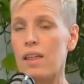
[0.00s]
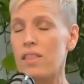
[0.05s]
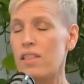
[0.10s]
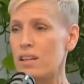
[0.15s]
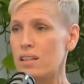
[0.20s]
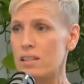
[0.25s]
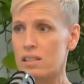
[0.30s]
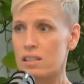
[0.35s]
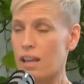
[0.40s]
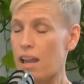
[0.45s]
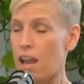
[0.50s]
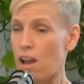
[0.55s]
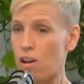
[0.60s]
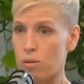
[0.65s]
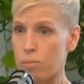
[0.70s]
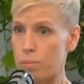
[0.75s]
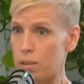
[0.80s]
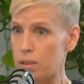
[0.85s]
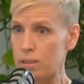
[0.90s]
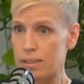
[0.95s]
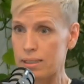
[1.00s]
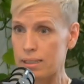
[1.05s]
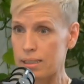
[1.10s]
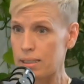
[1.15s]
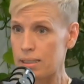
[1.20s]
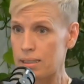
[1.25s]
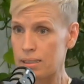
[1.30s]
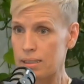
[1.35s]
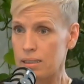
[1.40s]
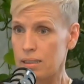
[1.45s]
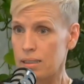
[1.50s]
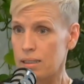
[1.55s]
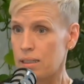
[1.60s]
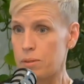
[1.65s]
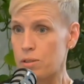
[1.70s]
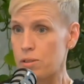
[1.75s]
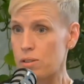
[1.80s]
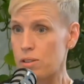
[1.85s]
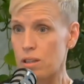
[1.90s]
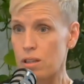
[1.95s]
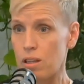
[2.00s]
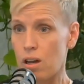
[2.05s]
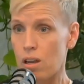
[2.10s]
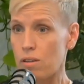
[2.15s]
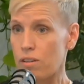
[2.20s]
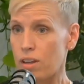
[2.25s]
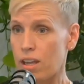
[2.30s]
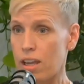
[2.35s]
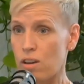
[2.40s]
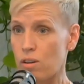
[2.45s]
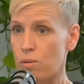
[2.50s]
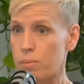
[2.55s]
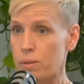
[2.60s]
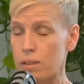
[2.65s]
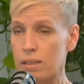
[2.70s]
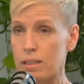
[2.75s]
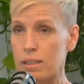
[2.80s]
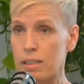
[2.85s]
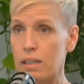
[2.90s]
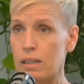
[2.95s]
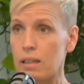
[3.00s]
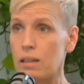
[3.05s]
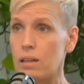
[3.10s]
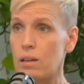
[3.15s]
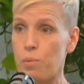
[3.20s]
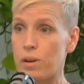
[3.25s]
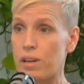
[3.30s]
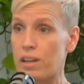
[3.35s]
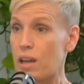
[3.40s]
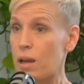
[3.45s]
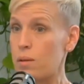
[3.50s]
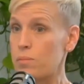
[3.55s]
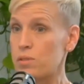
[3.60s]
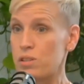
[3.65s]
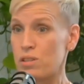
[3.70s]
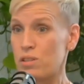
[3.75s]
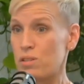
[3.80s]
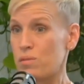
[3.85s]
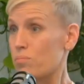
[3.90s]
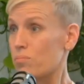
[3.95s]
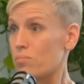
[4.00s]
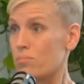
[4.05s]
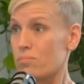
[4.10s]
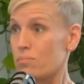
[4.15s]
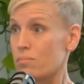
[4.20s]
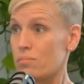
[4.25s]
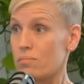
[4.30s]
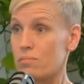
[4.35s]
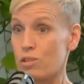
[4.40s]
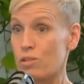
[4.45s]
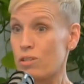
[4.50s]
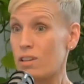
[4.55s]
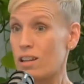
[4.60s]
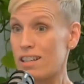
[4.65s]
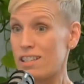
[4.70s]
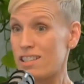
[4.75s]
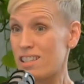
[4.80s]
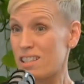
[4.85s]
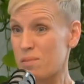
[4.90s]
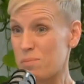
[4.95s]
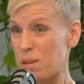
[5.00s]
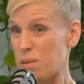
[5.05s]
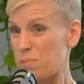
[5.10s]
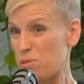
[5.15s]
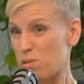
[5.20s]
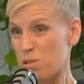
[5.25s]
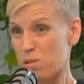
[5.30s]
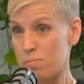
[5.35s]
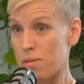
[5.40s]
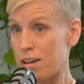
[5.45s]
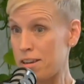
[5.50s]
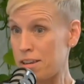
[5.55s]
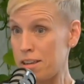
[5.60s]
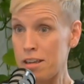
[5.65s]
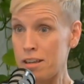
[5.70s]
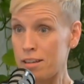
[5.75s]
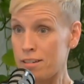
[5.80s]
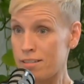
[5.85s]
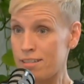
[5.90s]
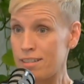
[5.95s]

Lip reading: think it's accountability. There's a lot of accountability when it comes to utilizing people's money.